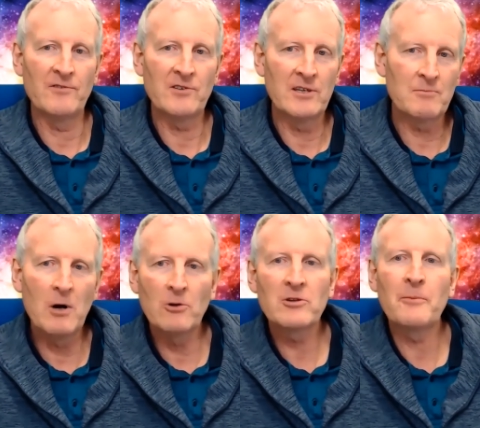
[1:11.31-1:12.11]
So there's
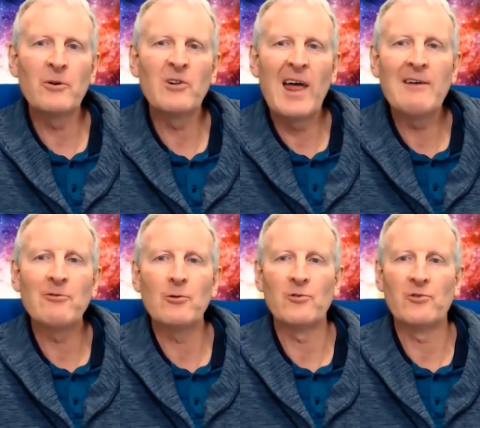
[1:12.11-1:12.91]
multiple
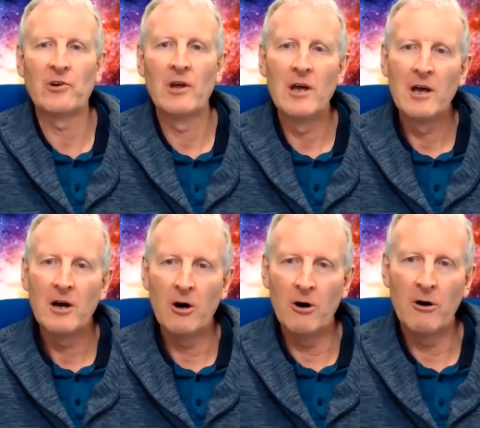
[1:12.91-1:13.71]
levels
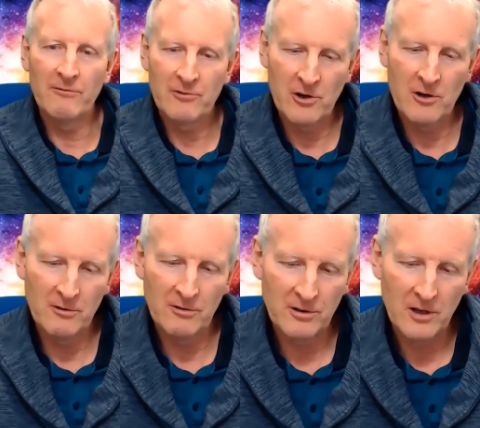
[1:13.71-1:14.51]
of
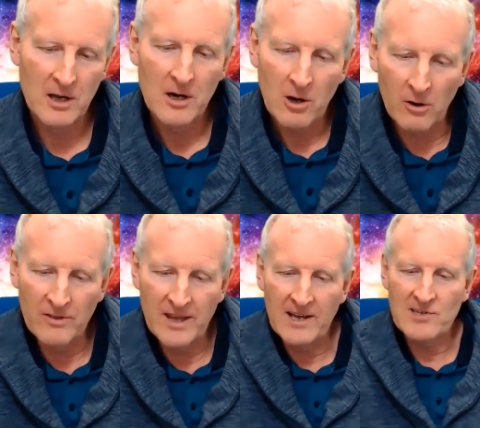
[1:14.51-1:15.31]
truth on
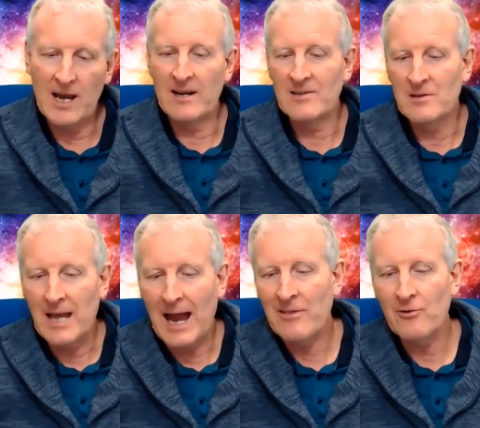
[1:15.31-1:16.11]
this, and as
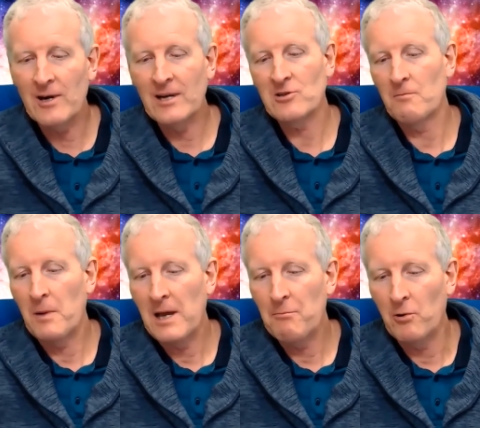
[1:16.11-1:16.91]
gatherings of
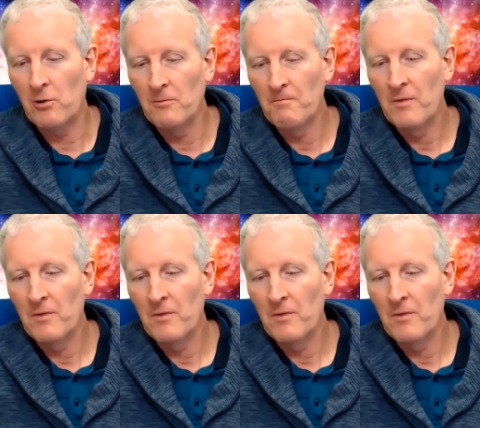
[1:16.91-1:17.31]
people,